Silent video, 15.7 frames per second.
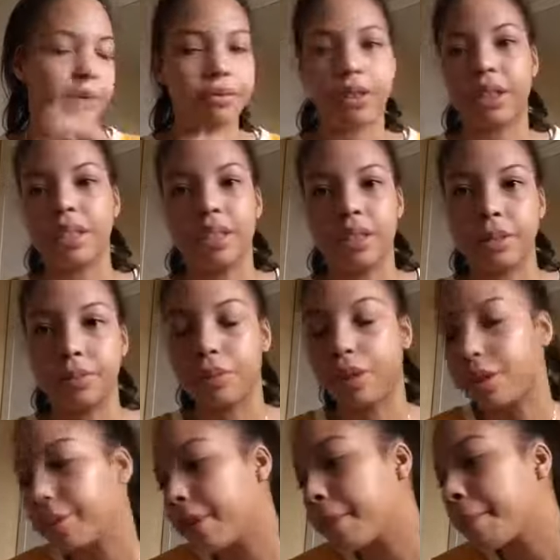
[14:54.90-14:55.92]
Fine, I didn't
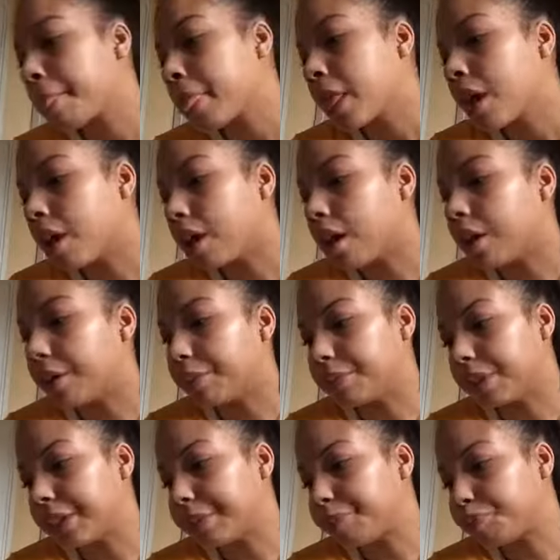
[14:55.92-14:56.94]
But
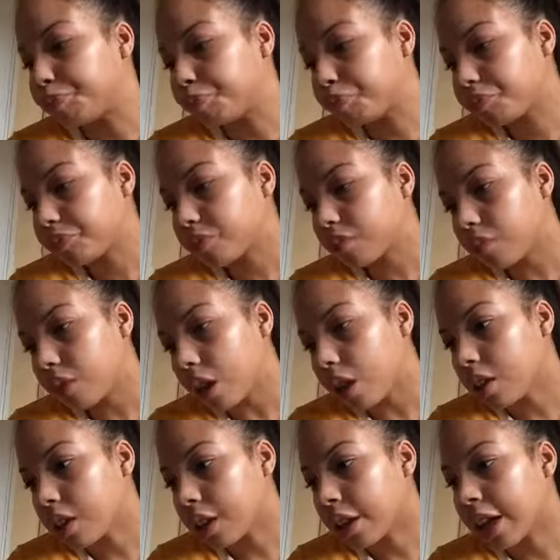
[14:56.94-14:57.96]
Um yeah.
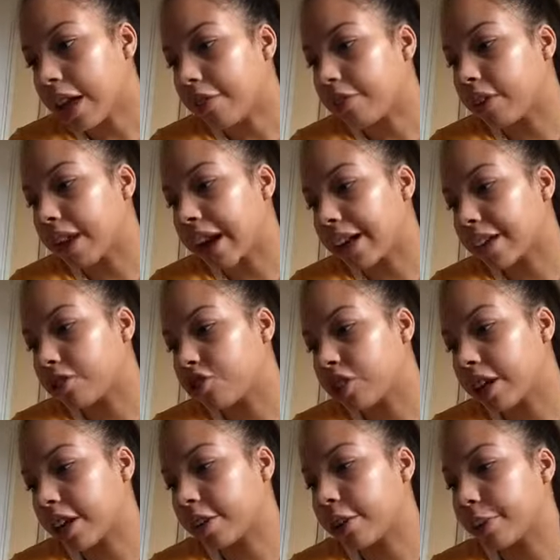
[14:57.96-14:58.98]
Then you have Lang
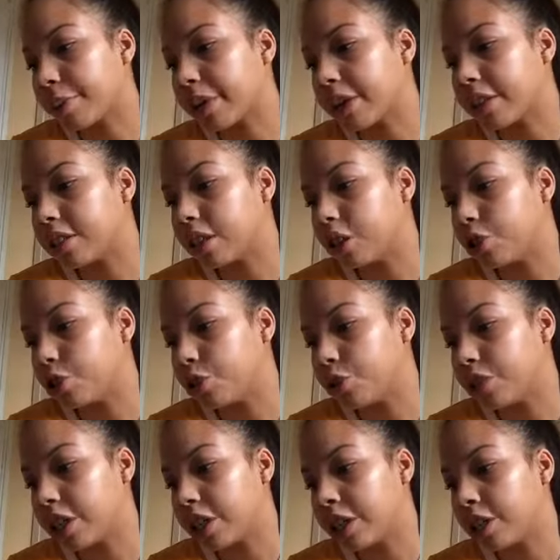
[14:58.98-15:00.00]
Cheng who plays
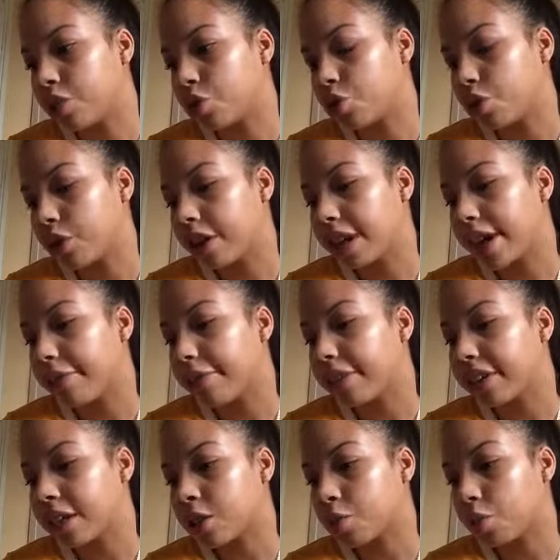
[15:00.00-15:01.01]
Eugene Choi. I
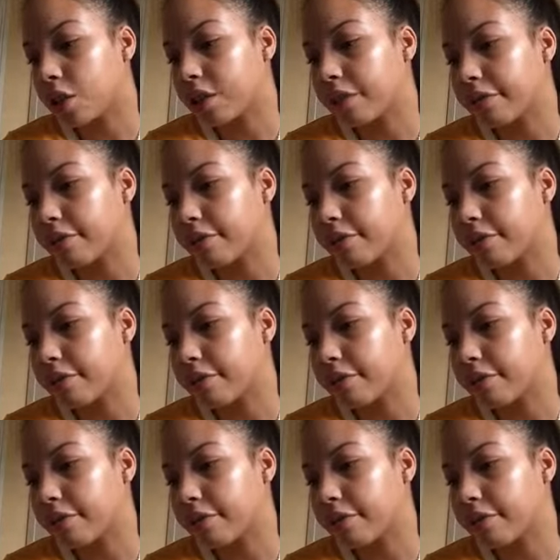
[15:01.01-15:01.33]
think that's one